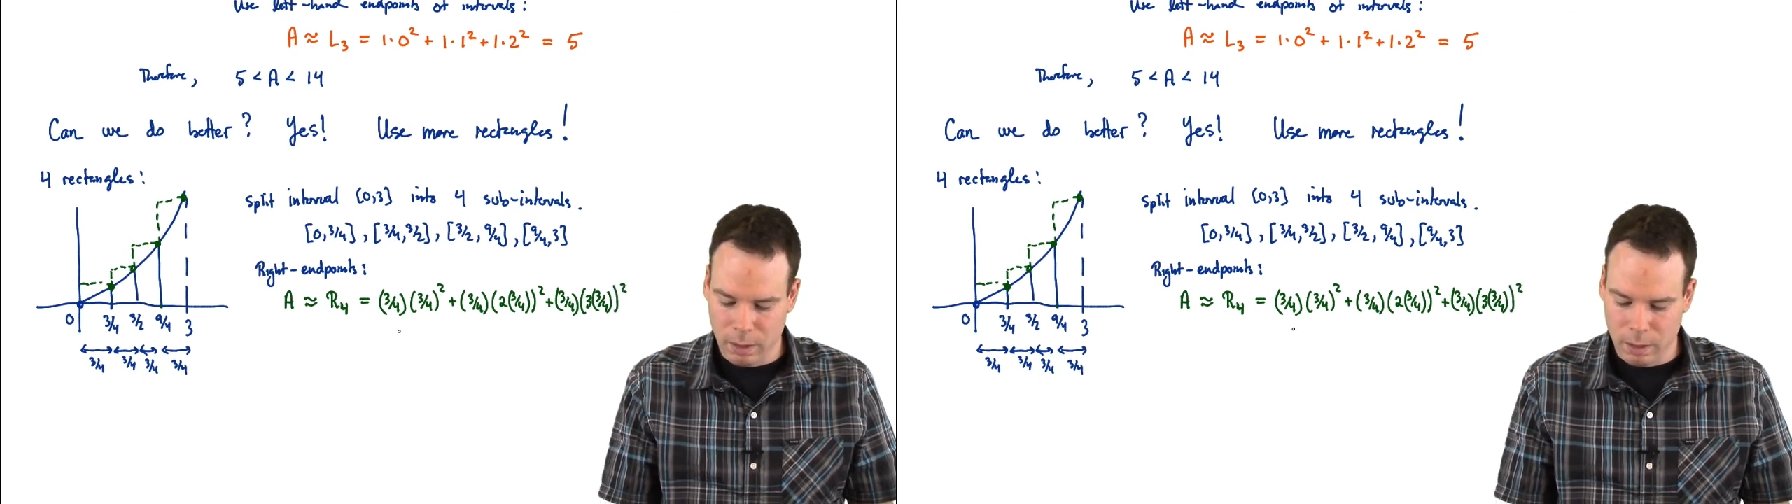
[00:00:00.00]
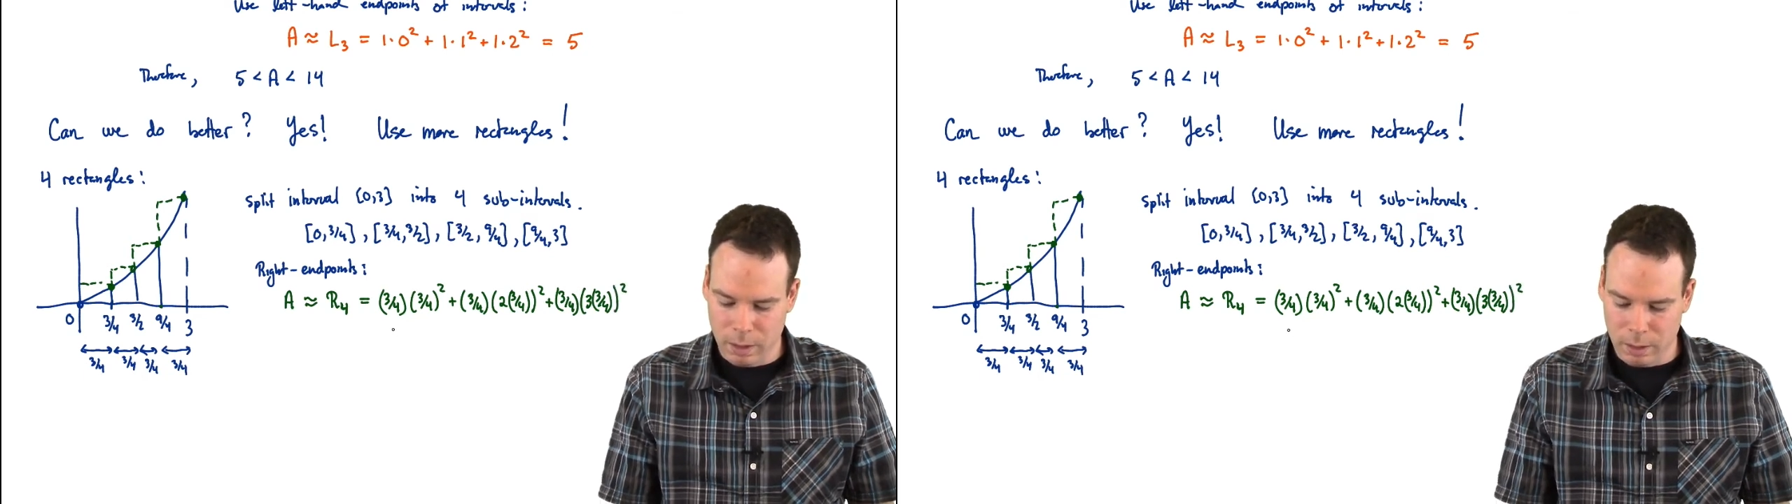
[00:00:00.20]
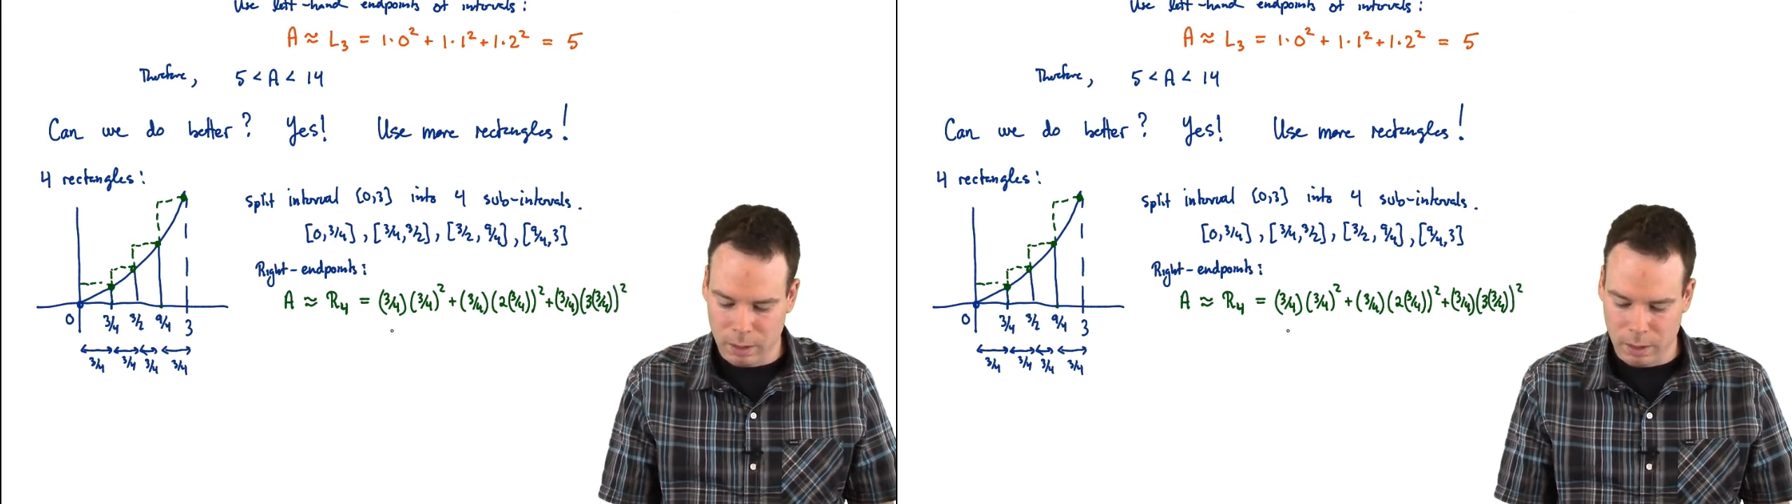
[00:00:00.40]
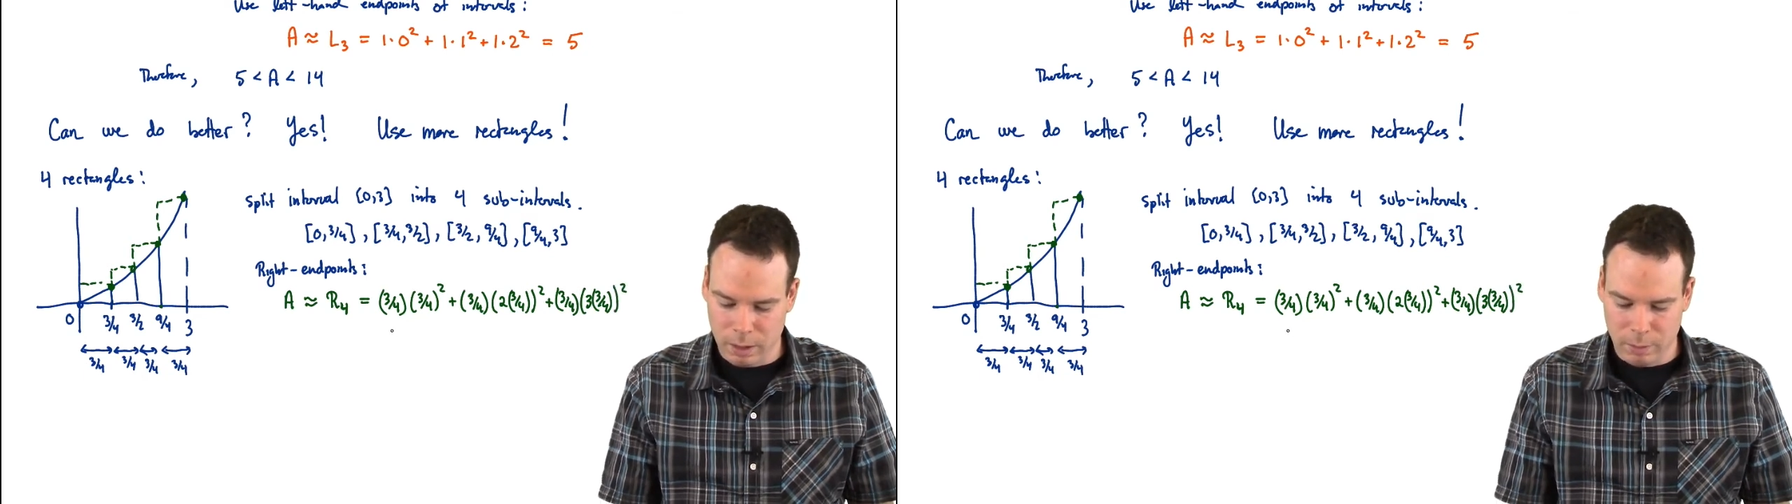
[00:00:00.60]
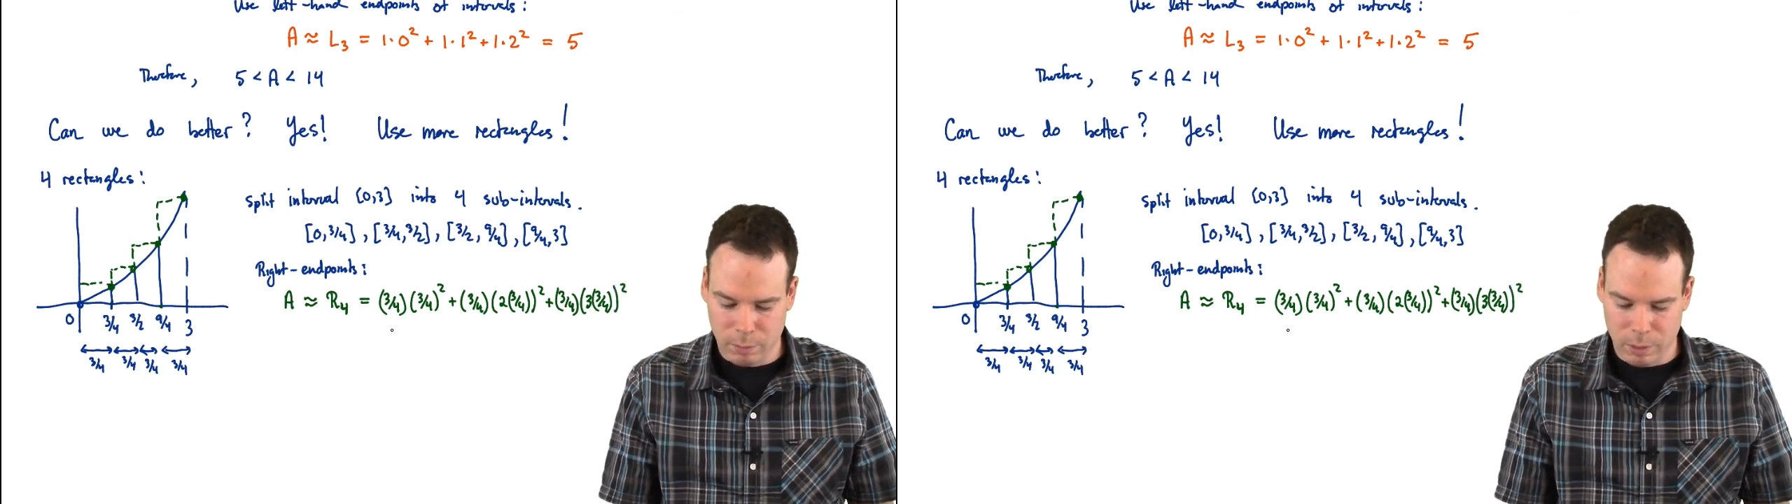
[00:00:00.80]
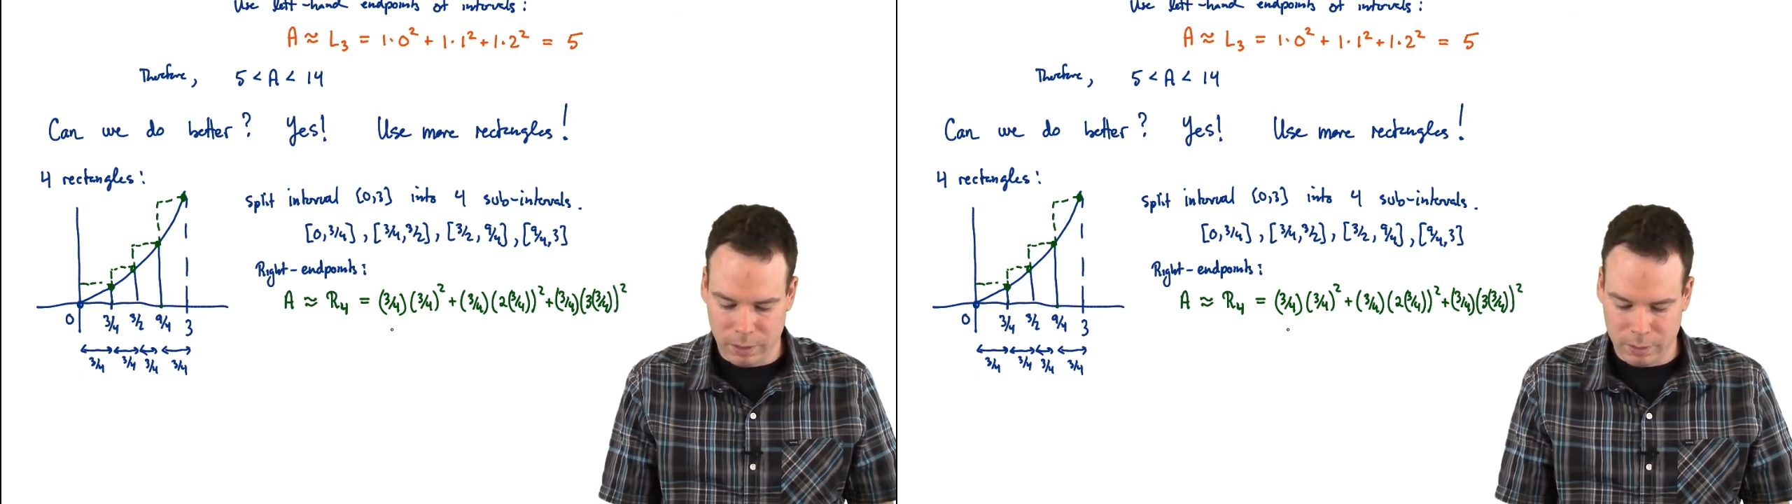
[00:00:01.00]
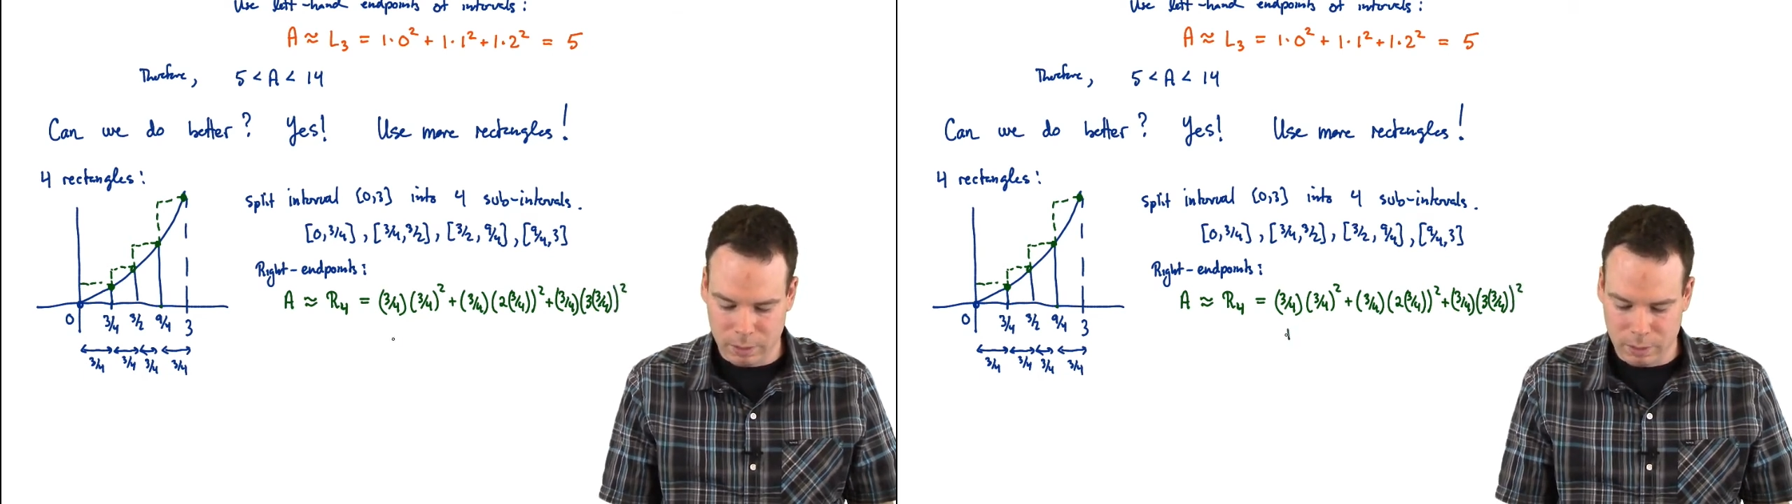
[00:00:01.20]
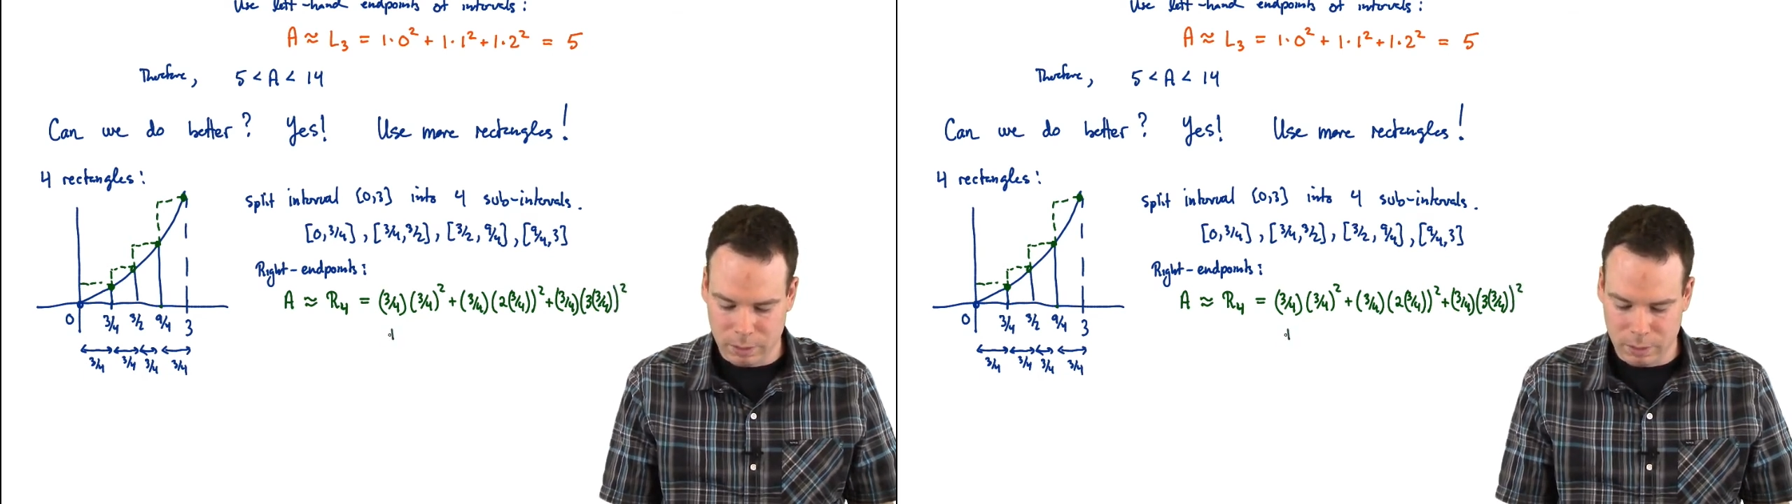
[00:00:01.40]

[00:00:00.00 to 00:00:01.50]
And then plus the